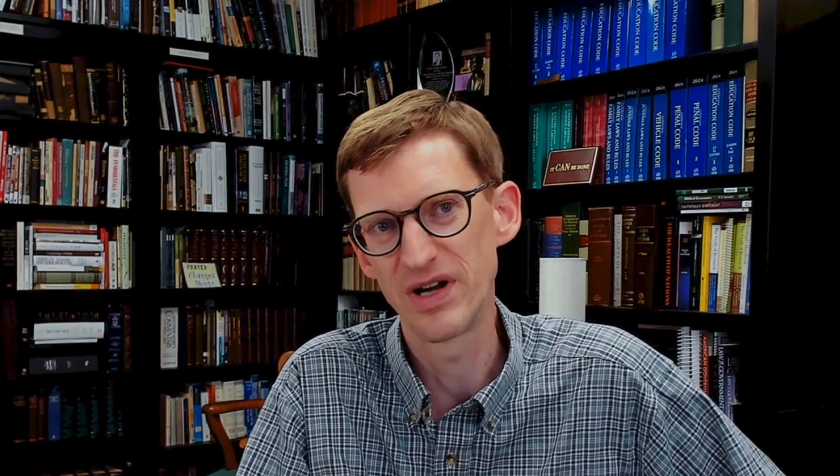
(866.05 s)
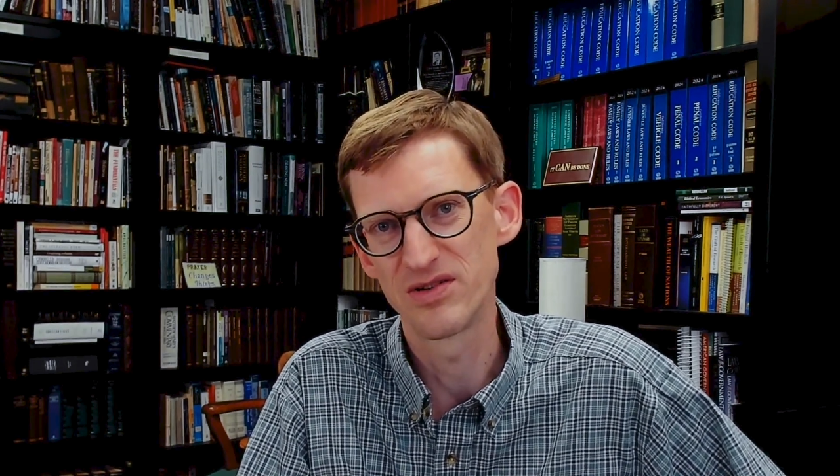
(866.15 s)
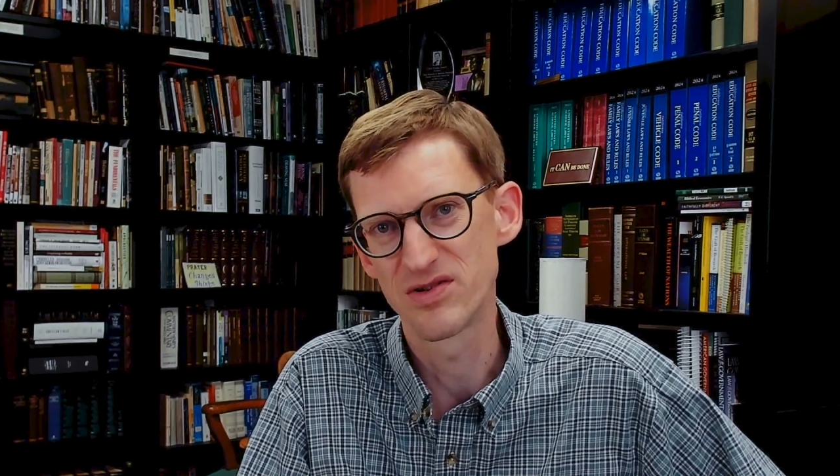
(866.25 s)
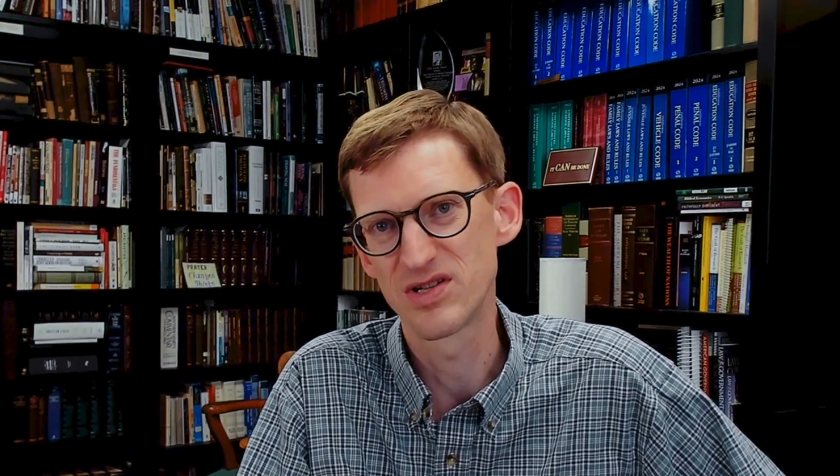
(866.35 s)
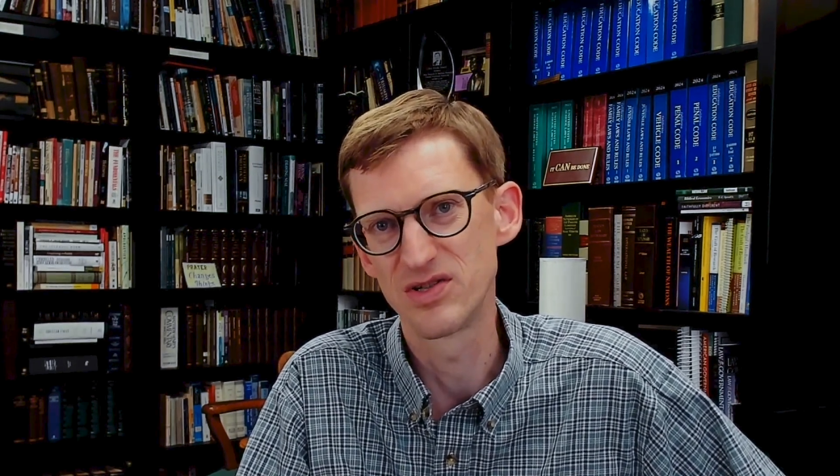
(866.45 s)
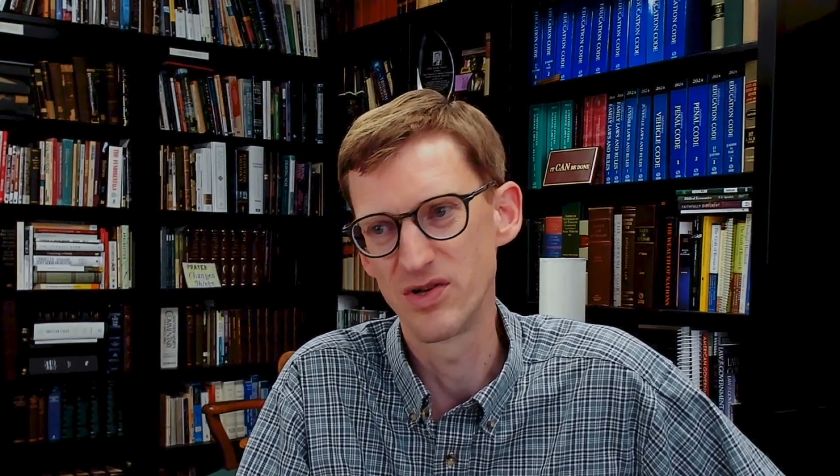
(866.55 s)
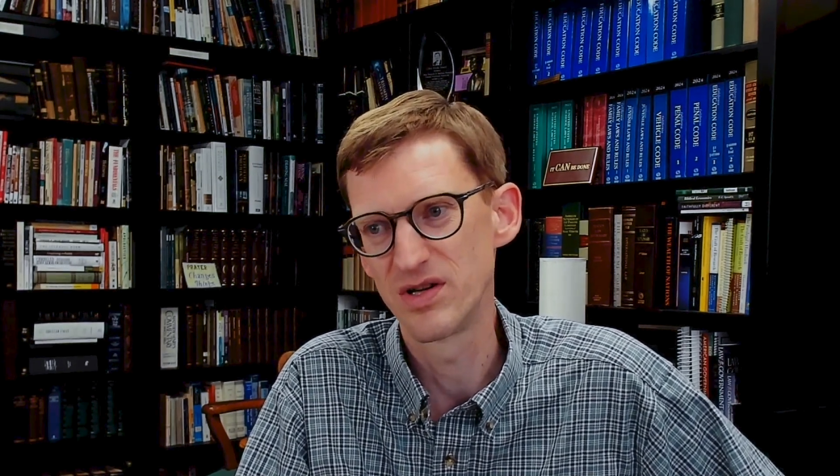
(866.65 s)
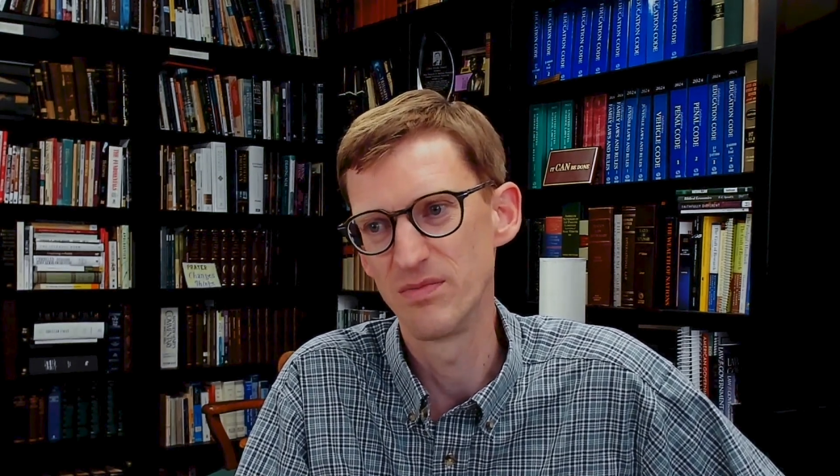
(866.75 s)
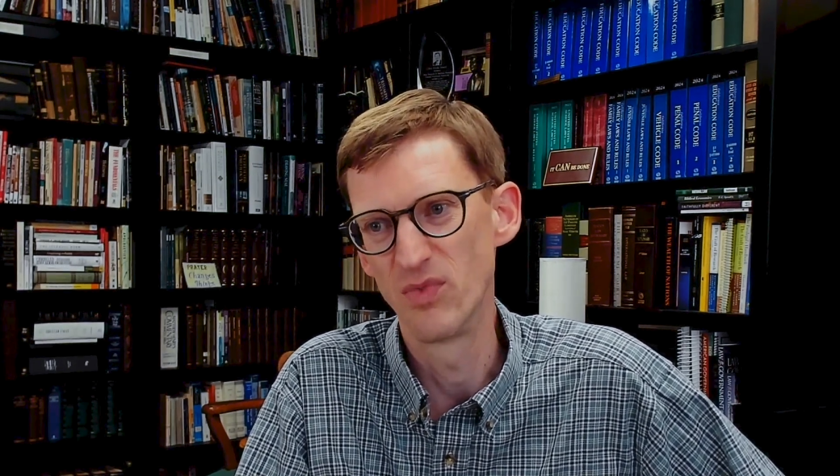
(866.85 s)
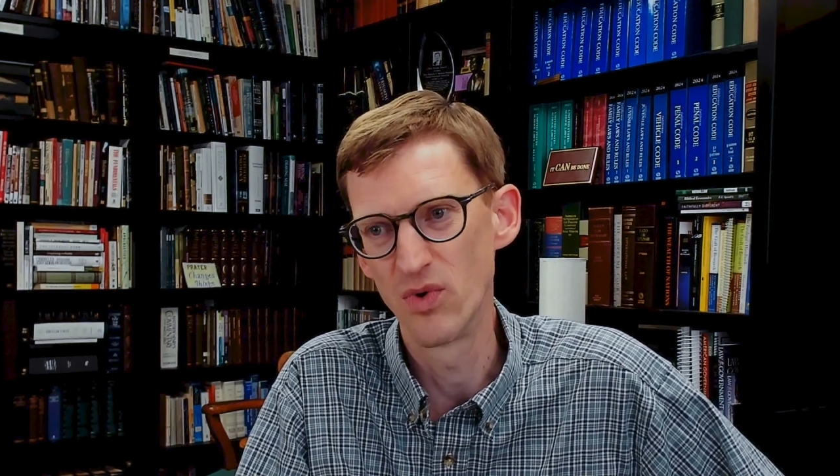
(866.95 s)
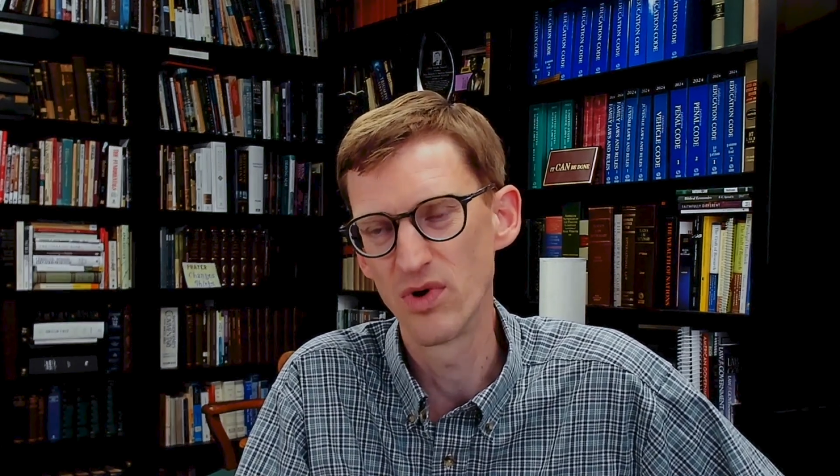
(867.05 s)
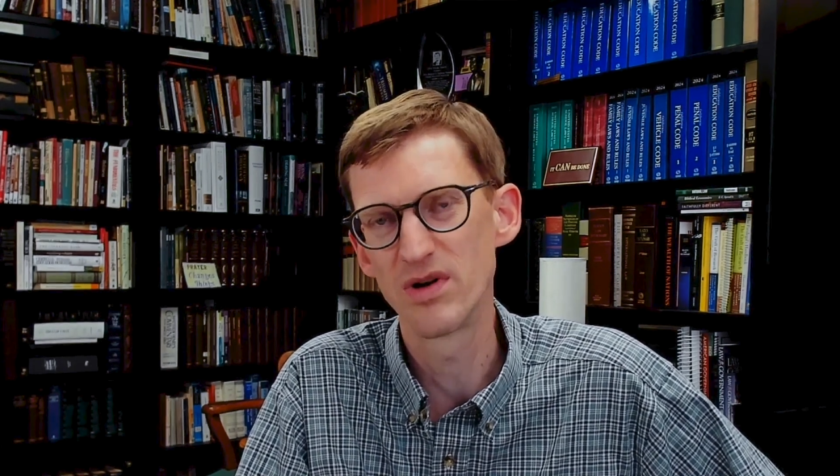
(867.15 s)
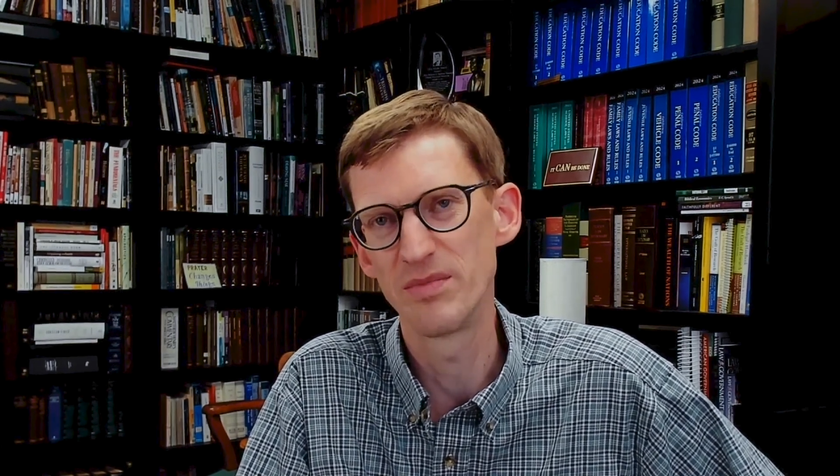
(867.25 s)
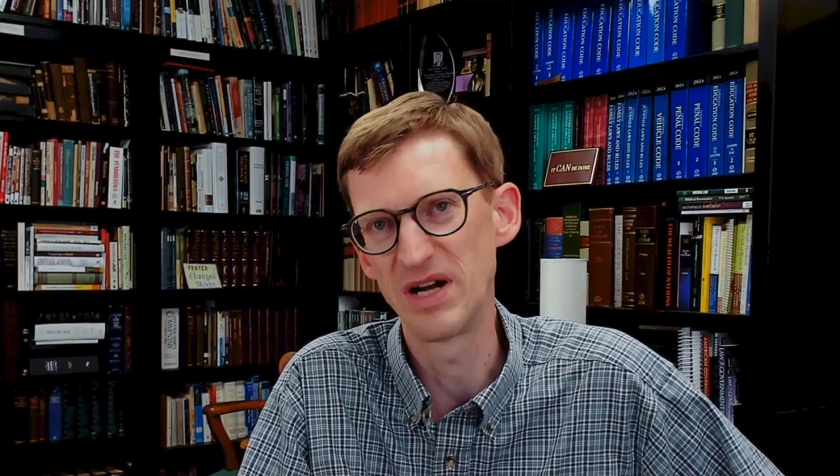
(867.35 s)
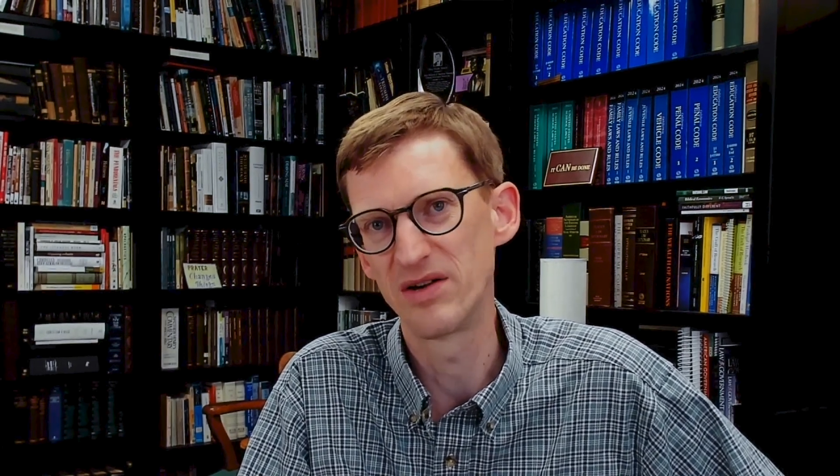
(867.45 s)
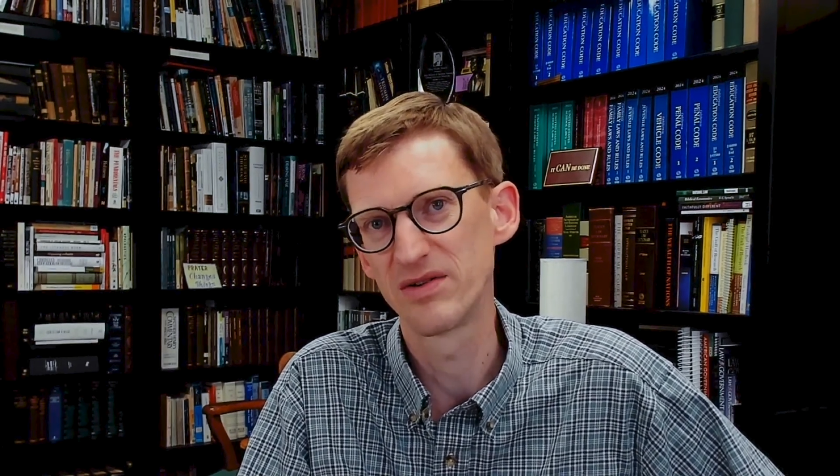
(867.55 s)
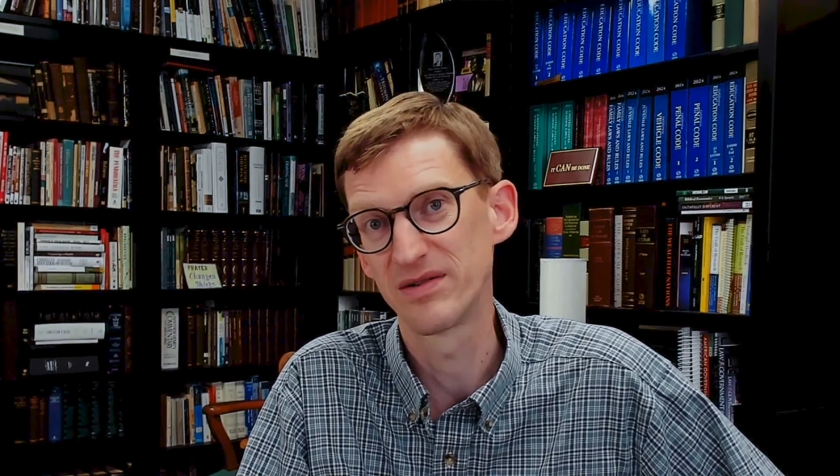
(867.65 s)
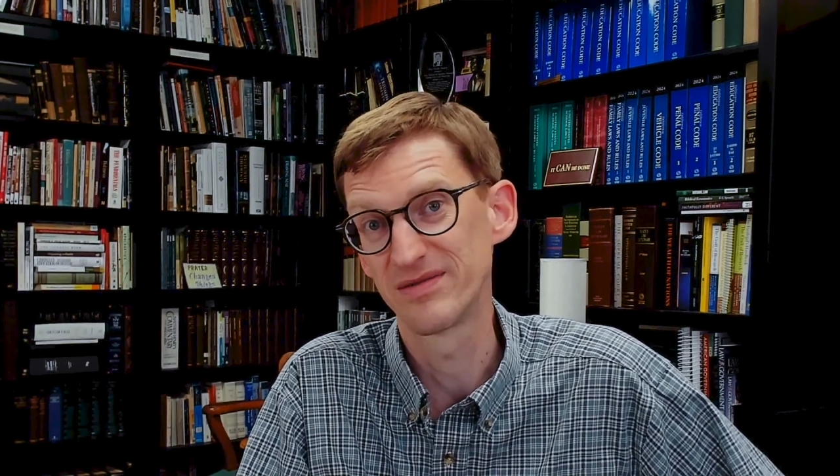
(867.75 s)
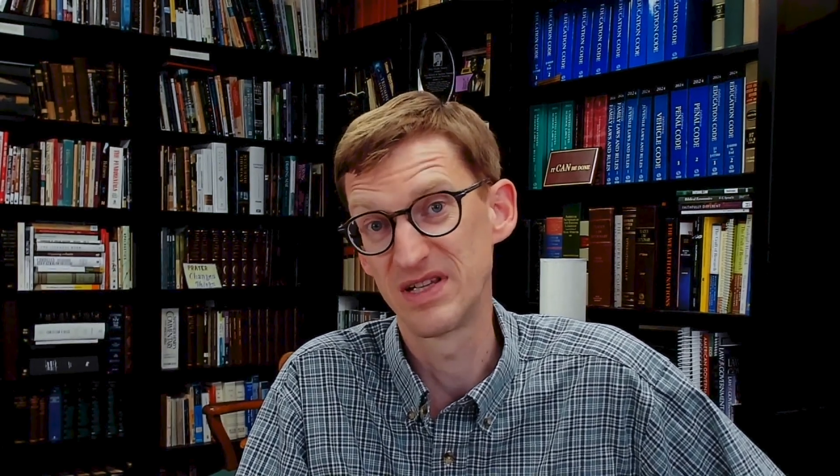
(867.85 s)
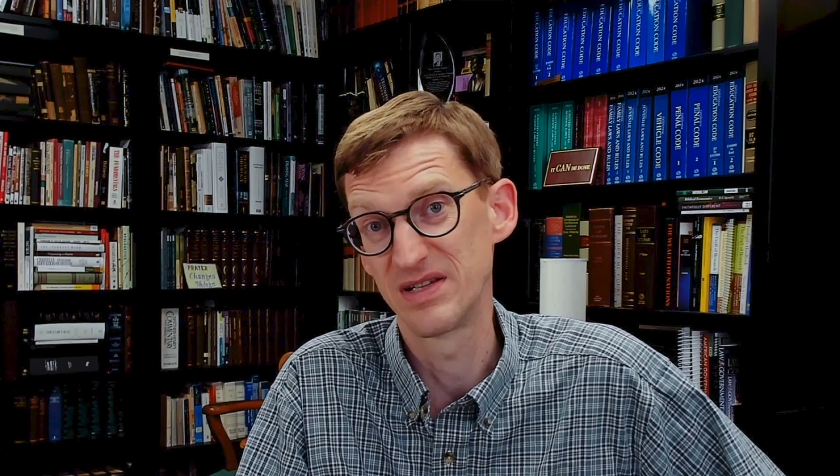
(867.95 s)
I understood more about
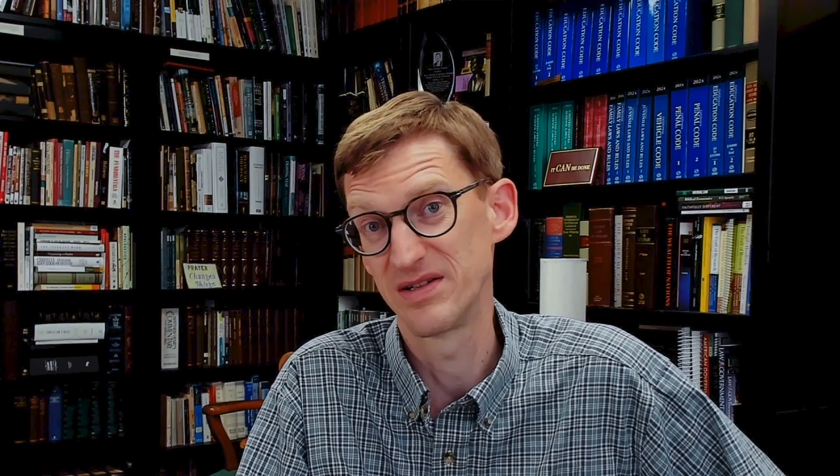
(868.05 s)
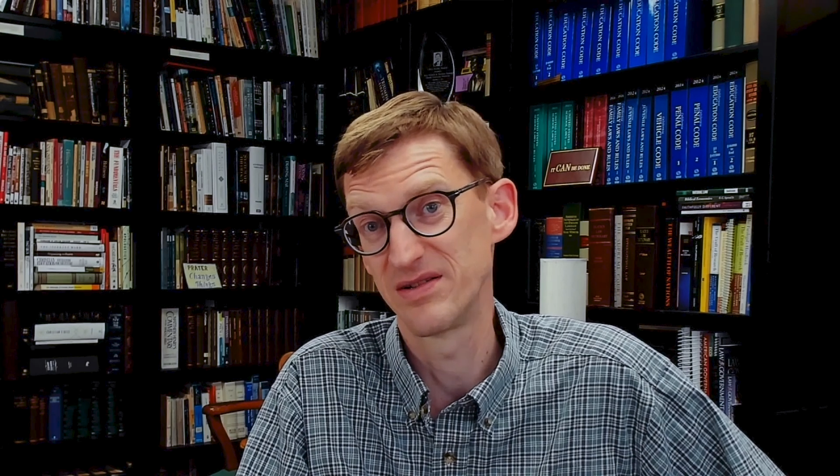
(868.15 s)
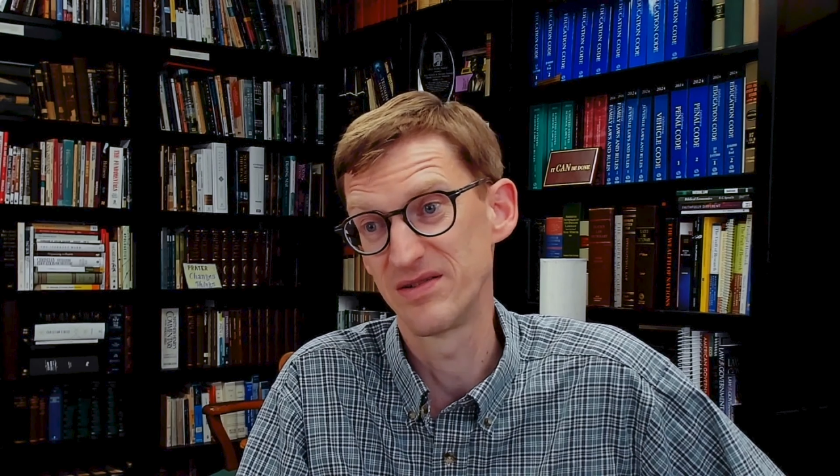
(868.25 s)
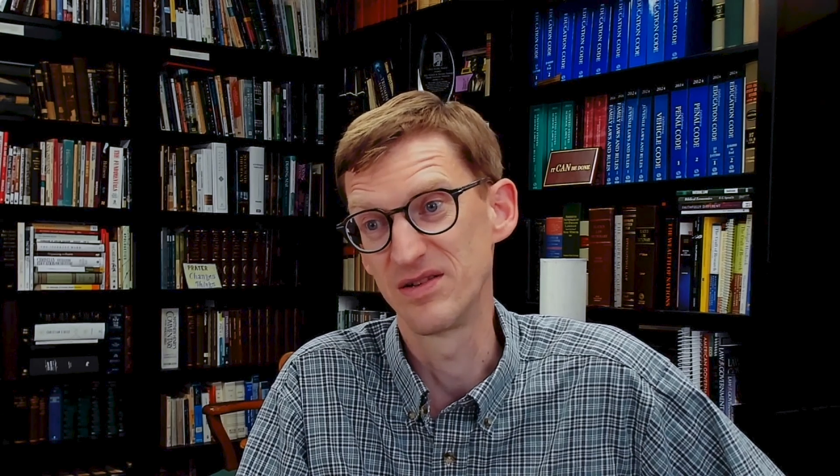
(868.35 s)
the